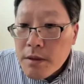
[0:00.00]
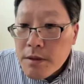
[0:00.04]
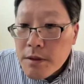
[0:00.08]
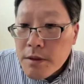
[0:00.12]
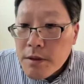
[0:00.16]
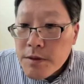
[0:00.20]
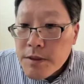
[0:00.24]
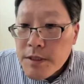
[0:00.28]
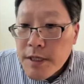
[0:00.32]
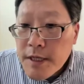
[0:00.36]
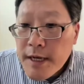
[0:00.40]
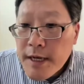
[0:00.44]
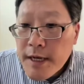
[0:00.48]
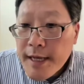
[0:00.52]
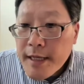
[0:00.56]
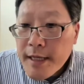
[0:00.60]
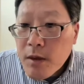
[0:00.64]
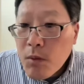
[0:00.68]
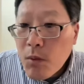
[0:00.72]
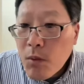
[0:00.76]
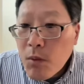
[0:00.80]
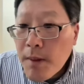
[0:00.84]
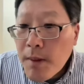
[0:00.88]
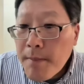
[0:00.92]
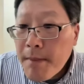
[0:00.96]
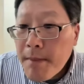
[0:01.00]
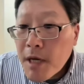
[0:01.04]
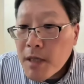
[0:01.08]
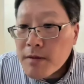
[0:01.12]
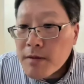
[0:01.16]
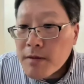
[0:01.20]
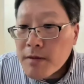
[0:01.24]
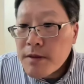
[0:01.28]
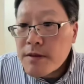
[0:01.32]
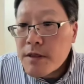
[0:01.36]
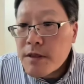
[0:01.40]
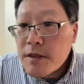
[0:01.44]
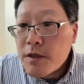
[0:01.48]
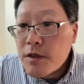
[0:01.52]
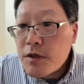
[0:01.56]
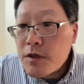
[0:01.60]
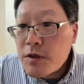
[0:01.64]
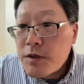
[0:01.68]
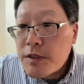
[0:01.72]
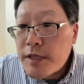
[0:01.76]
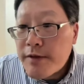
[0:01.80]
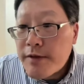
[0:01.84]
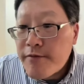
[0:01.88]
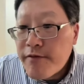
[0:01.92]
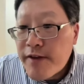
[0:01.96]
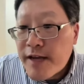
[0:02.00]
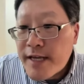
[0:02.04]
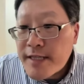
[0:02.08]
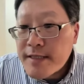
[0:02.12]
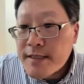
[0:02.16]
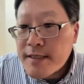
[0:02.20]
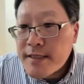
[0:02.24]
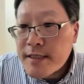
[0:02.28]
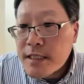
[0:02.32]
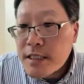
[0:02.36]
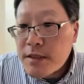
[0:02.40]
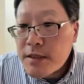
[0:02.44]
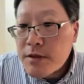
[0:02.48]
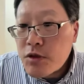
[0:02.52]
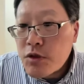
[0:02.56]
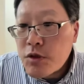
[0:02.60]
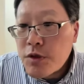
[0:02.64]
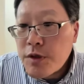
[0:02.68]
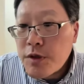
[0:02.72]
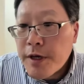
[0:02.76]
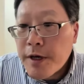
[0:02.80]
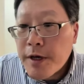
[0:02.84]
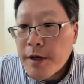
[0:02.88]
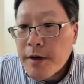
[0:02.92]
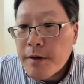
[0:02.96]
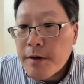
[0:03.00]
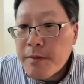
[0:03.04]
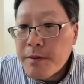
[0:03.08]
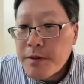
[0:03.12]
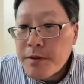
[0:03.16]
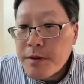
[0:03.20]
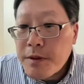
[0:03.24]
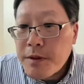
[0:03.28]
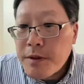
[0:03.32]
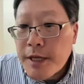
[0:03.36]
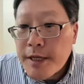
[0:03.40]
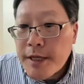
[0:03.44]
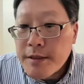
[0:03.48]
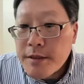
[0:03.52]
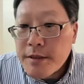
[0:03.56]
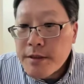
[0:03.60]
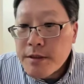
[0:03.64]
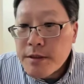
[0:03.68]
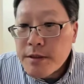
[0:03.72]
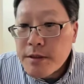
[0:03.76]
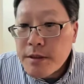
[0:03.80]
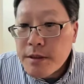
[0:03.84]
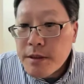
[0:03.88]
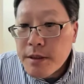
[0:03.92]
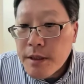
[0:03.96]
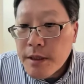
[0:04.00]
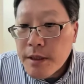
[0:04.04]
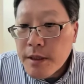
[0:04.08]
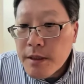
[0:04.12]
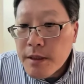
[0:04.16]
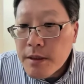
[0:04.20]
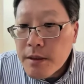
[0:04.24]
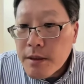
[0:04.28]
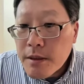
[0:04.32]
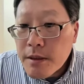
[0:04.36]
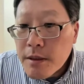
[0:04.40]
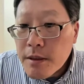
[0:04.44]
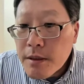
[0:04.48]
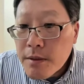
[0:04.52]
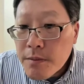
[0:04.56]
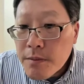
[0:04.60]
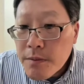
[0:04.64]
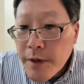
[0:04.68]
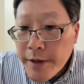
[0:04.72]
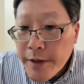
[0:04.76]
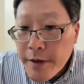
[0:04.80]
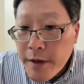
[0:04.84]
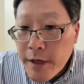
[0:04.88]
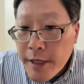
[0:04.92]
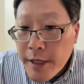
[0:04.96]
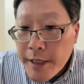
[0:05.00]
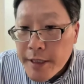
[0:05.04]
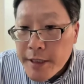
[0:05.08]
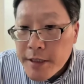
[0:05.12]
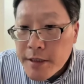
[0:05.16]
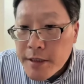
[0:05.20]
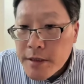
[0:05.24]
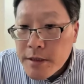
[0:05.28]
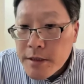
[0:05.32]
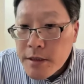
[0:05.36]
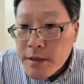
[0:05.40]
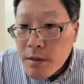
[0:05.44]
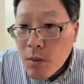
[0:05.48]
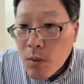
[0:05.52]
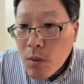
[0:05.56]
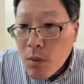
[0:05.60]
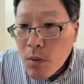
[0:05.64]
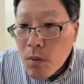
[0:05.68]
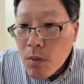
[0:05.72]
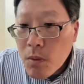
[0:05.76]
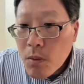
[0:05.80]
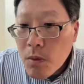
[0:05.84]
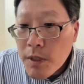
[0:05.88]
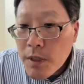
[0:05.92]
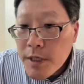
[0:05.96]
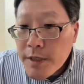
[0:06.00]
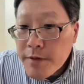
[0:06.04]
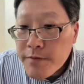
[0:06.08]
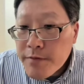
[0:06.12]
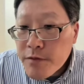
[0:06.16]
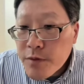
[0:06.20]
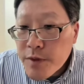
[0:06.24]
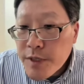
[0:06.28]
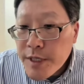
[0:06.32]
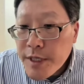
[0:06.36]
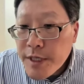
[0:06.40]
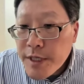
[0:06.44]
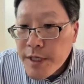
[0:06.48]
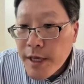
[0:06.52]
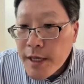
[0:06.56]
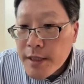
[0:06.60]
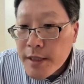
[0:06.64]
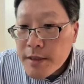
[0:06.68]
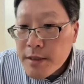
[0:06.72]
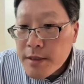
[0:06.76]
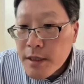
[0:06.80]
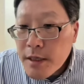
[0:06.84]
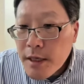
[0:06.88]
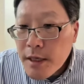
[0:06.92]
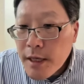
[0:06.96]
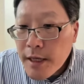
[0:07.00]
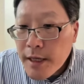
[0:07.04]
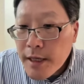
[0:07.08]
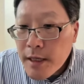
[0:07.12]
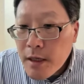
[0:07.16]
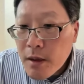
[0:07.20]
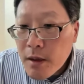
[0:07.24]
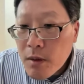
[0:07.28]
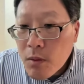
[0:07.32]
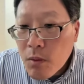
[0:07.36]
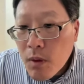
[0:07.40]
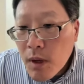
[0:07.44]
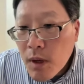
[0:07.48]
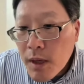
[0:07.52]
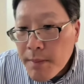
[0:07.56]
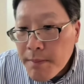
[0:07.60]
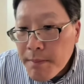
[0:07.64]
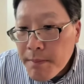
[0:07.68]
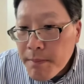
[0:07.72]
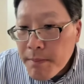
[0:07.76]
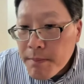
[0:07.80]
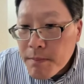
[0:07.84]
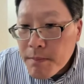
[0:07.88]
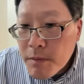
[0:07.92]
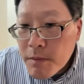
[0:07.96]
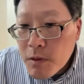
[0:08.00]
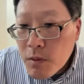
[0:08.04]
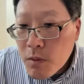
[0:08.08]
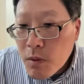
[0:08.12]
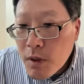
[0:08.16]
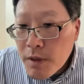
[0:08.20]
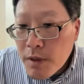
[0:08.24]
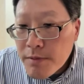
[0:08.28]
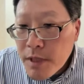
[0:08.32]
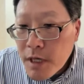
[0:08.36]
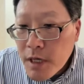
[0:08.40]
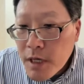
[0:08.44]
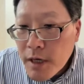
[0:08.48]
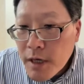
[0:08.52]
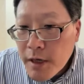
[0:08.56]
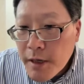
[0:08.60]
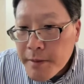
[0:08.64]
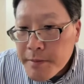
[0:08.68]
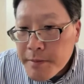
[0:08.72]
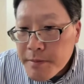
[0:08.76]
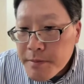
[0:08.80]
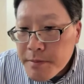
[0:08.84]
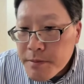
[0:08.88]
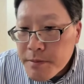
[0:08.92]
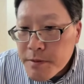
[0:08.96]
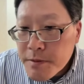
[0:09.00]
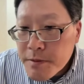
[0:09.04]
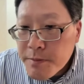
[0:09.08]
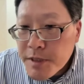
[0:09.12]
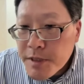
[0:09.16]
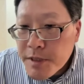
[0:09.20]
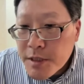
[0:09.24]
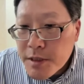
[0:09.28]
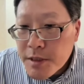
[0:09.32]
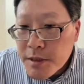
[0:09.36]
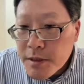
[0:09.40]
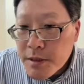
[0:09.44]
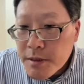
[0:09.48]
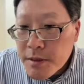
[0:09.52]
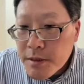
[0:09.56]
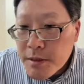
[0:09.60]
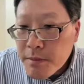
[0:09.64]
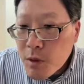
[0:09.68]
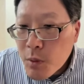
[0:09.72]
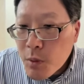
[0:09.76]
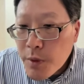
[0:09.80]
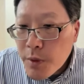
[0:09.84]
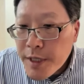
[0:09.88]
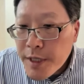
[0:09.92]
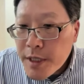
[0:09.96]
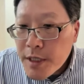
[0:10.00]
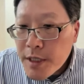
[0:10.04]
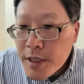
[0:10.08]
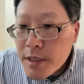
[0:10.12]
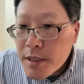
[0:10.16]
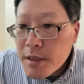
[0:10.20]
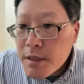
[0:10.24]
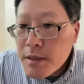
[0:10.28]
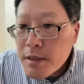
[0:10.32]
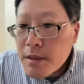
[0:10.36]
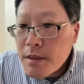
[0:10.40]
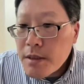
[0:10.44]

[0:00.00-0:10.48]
Uh, you said like one month is a good fasting to help you get uh, regulated. What if we get like one one time per per week,